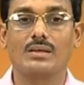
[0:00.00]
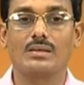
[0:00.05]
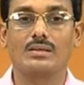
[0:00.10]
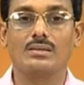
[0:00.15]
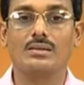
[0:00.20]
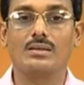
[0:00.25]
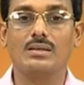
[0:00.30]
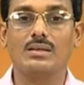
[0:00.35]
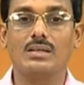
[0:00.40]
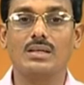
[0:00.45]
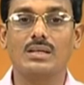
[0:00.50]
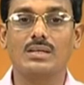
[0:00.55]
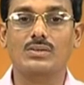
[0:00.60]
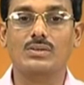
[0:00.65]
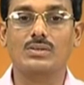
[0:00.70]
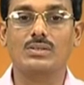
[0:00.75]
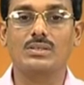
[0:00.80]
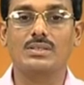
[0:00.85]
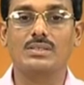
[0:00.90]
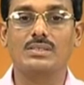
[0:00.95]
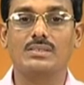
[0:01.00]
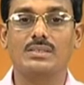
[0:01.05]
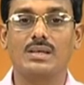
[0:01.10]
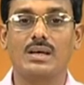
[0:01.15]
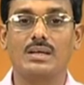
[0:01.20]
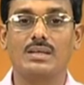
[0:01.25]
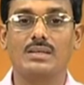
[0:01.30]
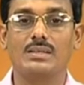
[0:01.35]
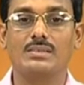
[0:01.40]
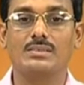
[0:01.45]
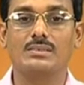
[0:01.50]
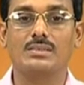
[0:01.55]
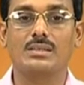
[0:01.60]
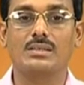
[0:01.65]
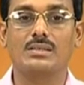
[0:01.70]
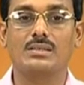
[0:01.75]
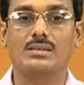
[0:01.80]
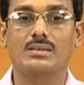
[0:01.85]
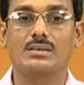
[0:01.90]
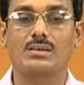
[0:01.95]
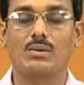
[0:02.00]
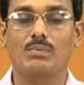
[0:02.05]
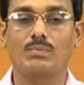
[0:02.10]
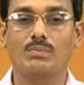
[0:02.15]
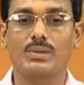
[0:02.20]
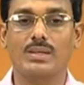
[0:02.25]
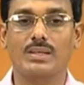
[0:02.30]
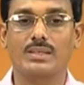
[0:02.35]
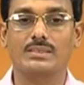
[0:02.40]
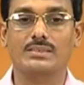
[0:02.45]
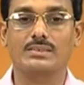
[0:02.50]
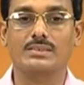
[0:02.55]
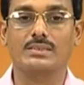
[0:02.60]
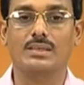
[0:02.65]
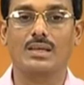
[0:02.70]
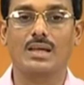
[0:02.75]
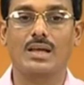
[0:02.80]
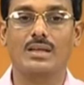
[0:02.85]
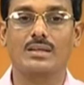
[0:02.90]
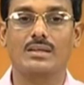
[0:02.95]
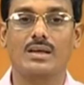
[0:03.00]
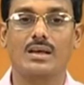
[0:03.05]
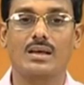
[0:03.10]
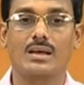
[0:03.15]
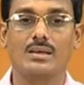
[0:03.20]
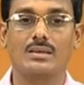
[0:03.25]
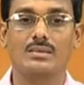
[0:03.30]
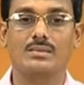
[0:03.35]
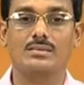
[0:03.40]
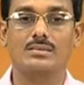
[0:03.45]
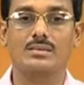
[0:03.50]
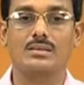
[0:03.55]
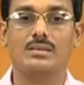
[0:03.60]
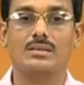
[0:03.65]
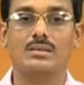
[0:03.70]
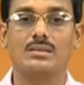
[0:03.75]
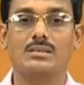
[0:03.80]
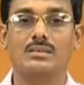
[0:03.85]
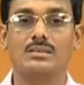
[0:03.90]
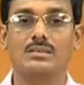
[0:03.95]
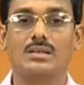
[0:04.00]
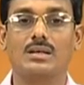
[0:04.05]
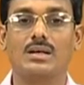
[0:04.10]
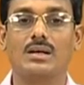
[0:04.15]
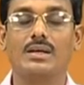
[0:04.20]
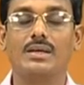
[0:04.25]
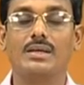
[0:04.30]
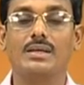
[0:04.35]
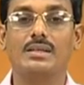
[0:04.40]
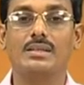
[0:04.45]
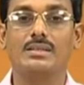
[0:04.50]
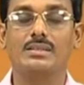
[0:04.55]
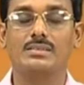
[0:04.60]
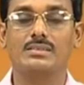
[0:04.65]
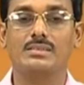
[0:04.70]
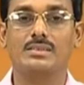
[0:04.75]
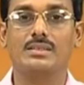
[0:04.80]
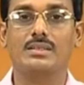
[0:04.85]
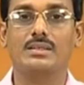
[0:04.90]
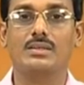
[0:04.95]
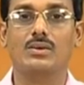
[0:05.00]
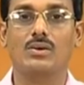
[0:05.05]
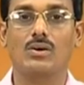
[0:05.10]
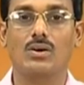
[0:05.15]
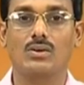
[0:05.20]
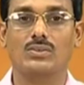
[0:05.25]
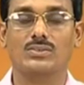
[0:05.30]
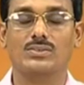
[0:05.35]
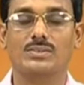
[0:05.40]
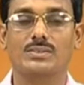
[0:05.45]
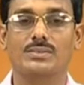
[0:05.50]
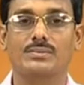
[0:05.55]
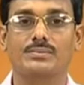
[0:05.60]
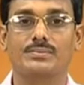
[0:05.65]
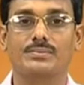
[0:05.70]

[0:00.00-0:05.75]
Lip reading: The electrode design is complex and has a high initial cost.